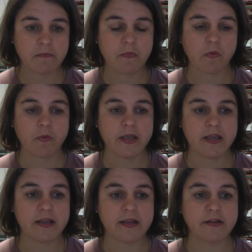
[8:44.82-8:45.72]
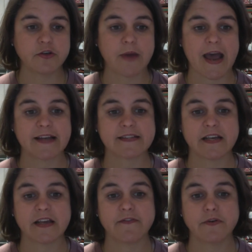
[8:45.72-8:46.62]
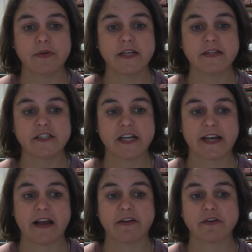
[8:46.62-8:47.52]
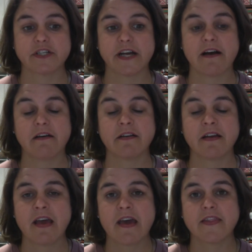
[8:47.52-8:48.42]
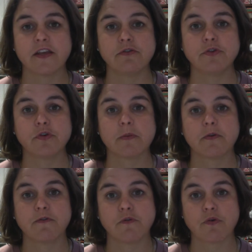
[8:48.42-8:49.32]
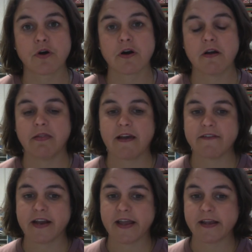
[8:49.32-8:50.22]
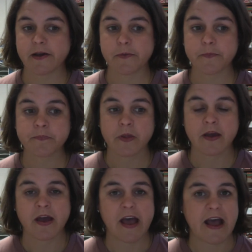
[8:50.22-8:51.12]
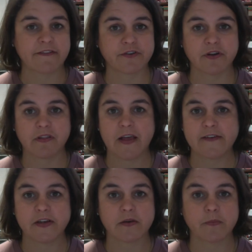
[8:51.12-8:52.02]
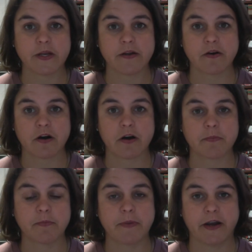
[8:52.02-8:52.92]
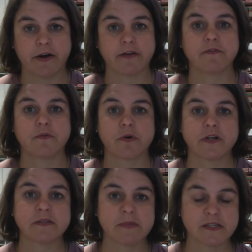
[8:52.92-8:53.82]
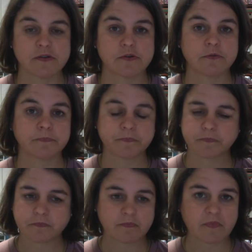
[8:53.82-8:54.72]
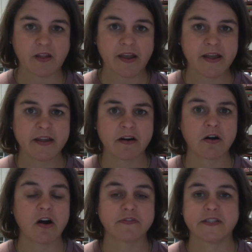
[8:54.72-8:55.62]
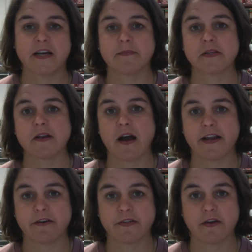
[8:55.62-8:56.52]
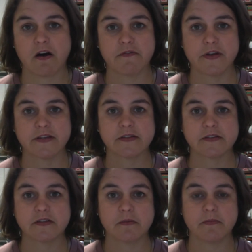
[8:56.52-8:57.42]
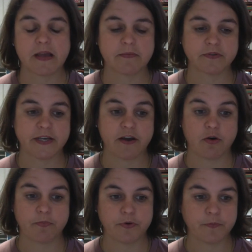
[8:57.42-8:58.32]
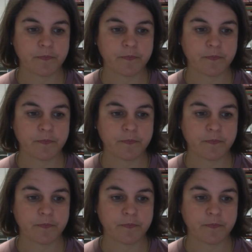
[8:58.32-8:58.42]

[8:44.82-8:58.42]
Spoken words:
We do ask that if you need to check out your child, that you do it before 11 a.m. After 11, we are preparing for dismissal and are oftentimes not here in the office to be able to help you.